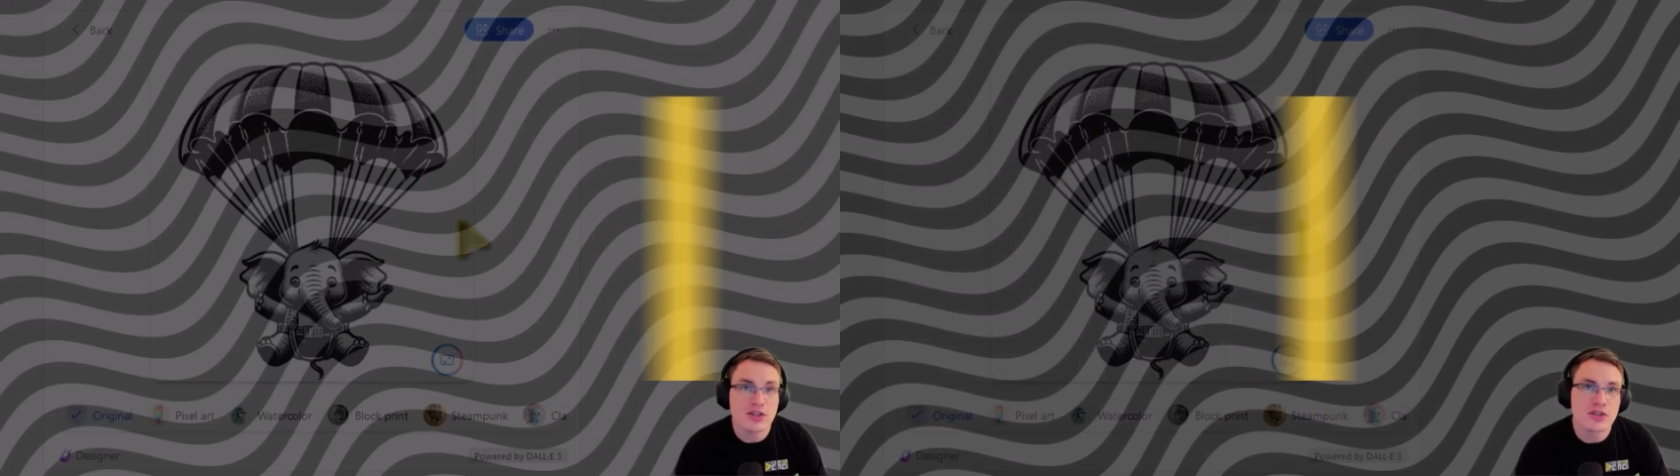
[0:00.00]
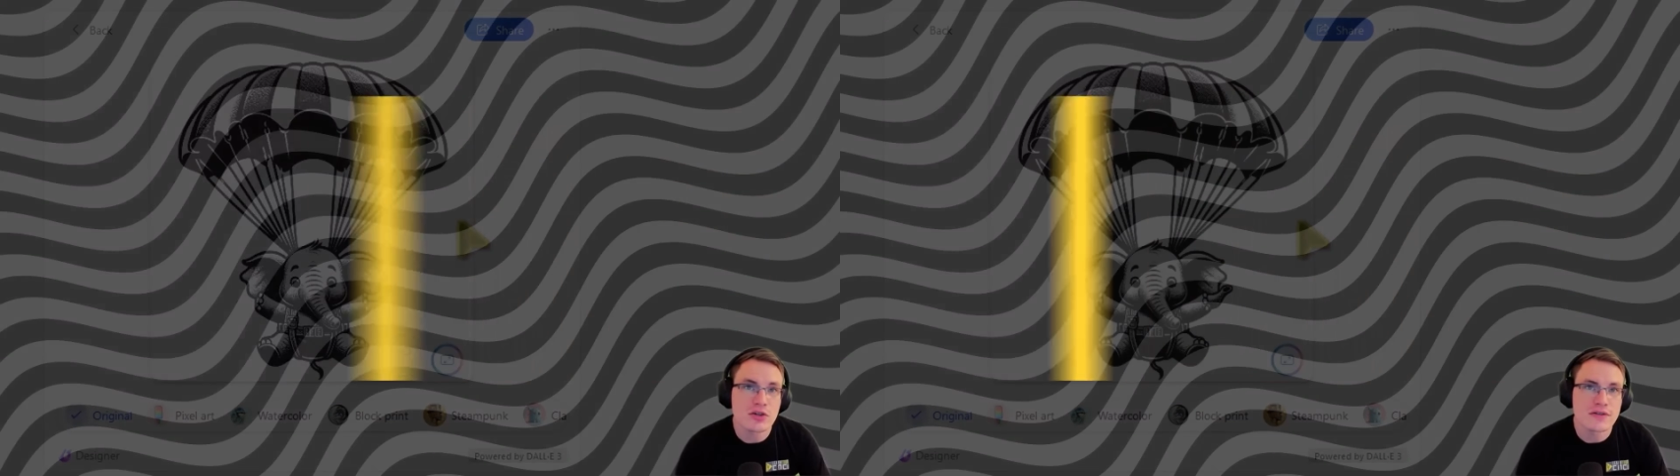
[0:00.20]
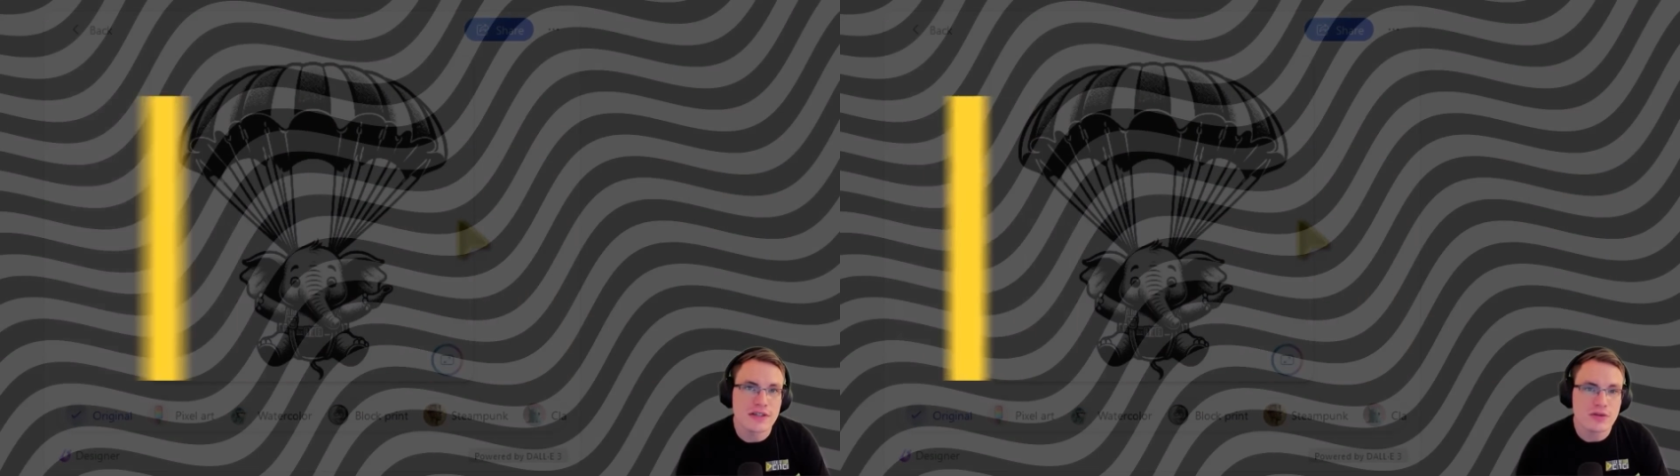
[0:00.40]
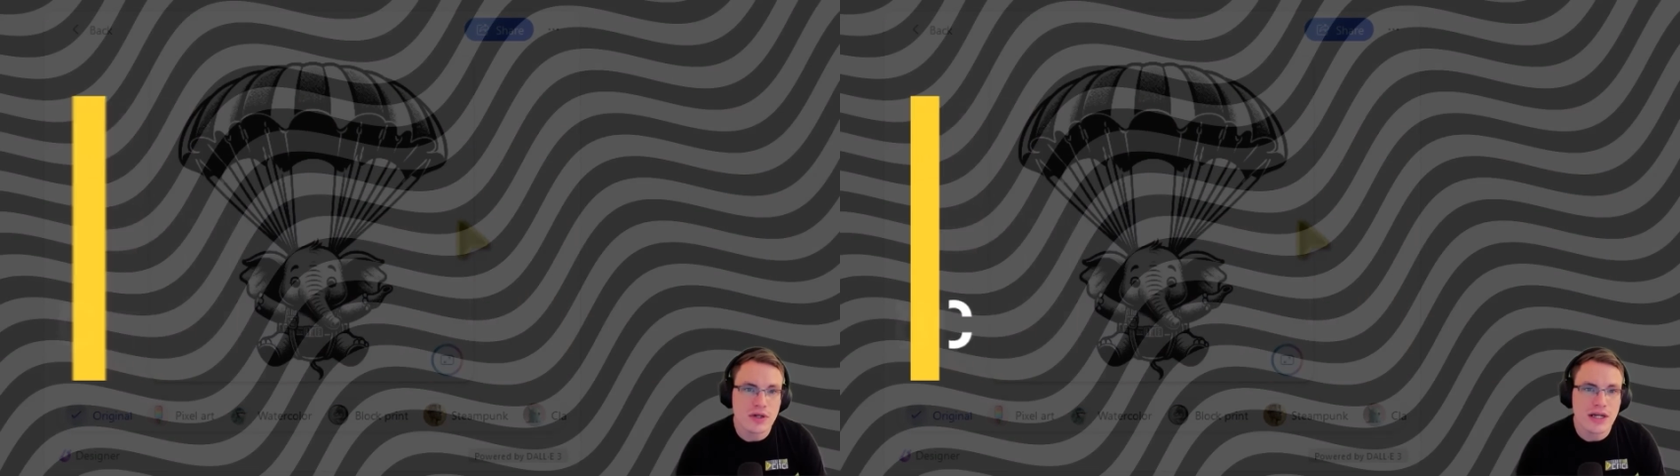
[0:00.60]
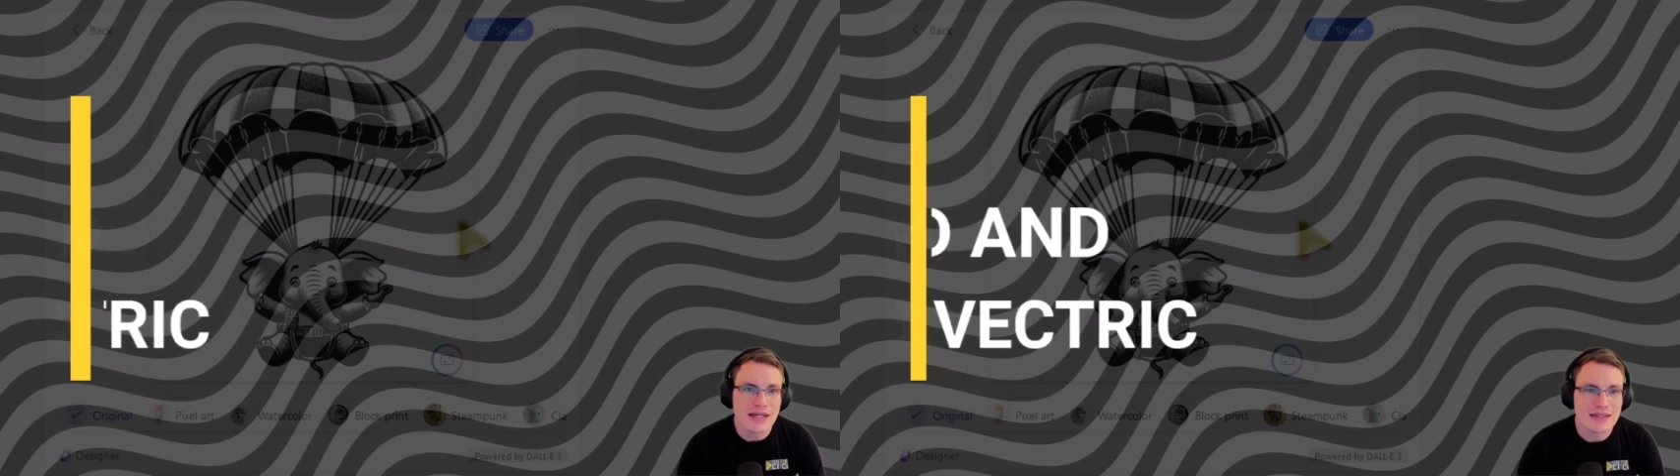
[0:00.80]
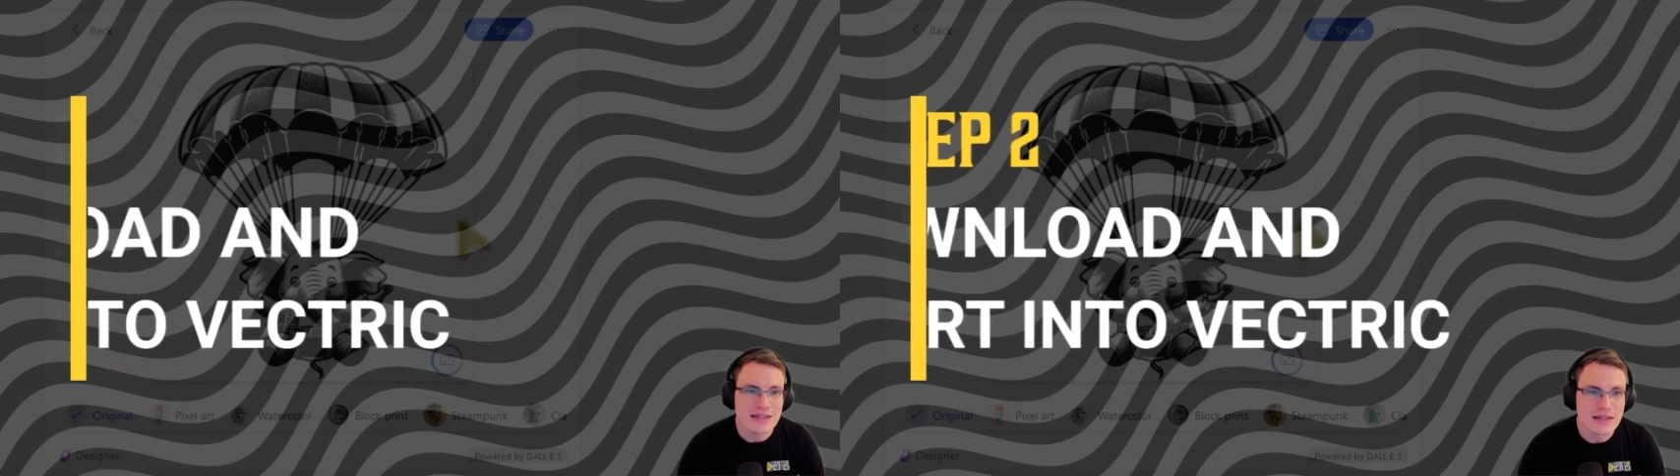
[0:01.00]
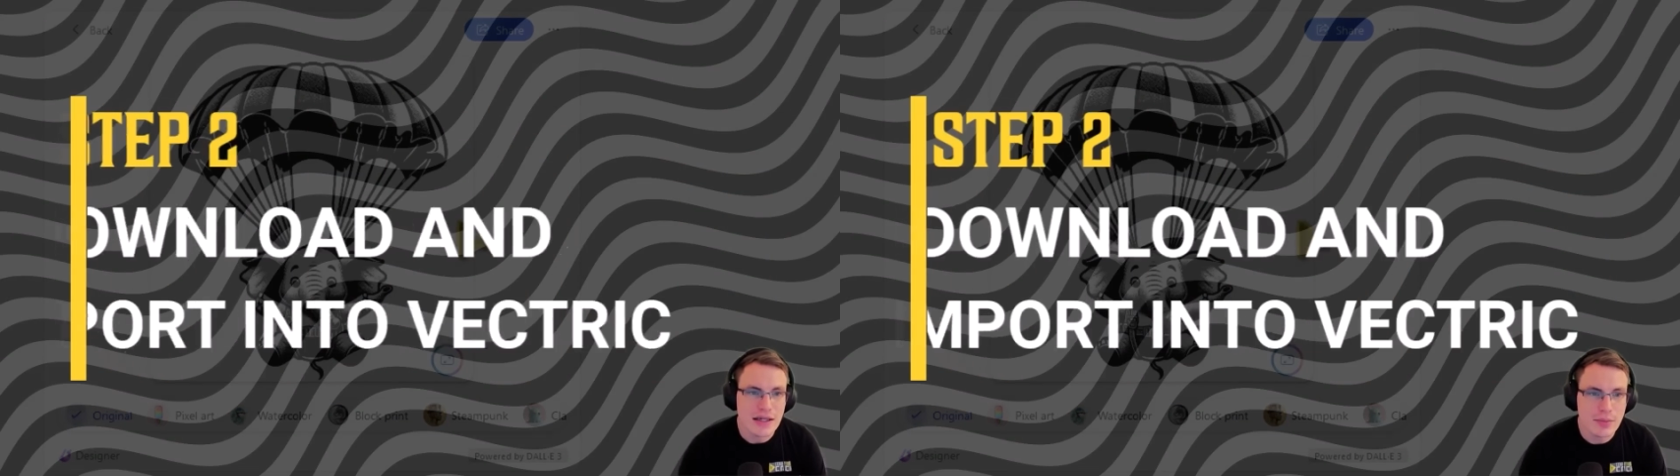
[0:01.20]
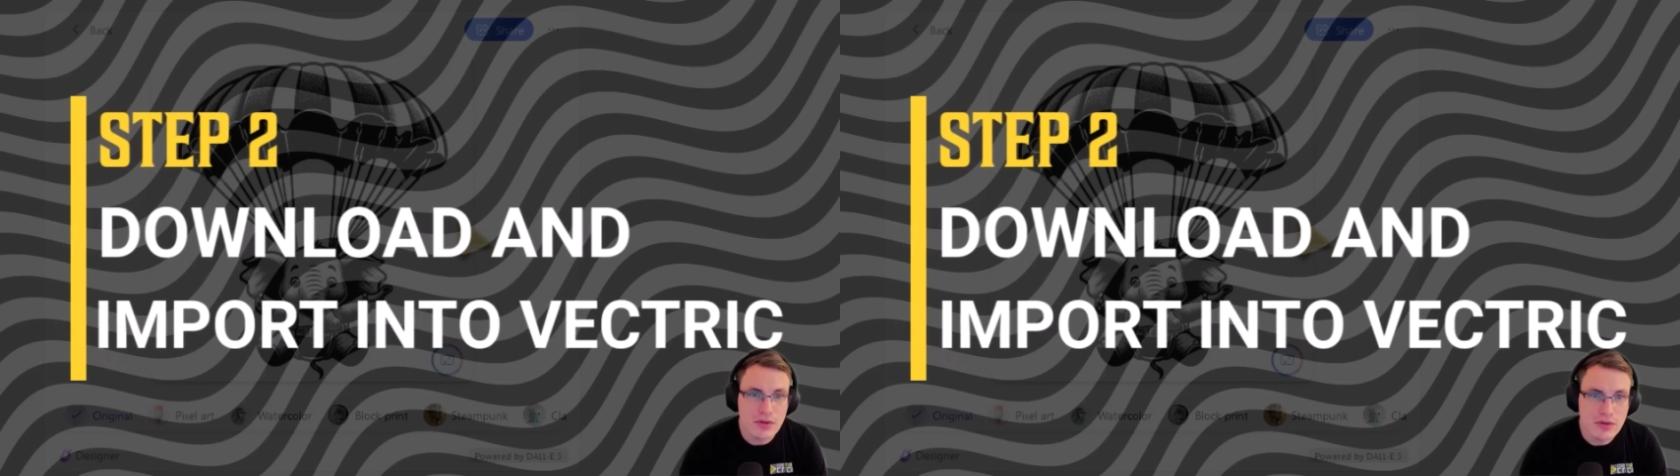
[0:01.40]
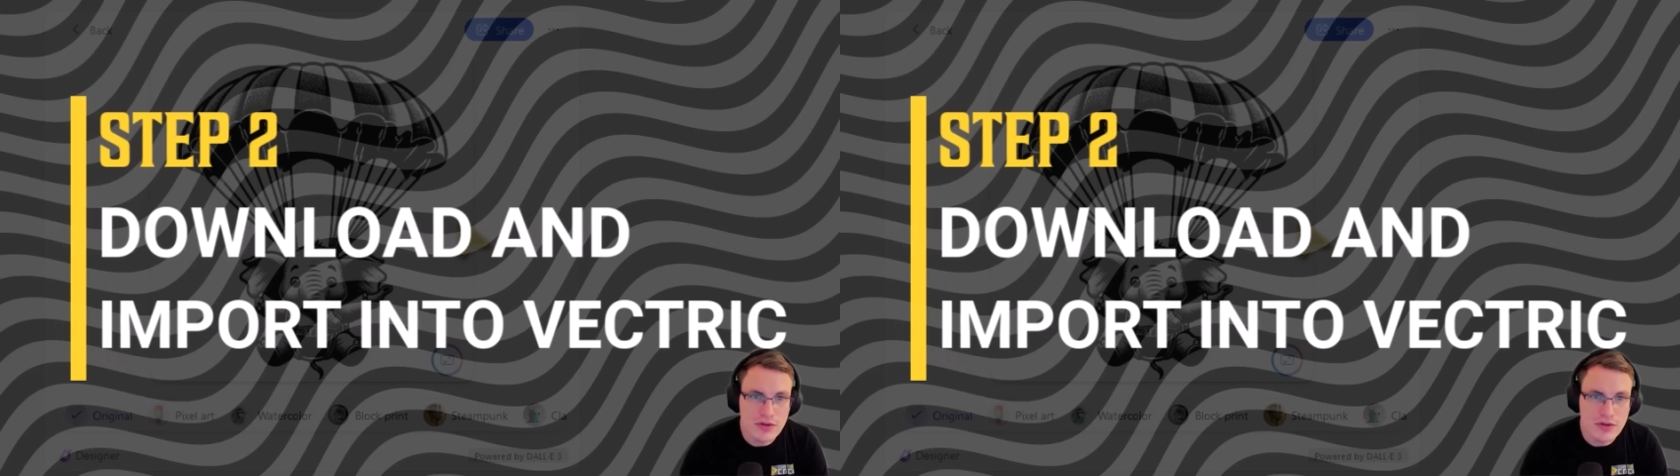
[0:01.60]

use this one as an example.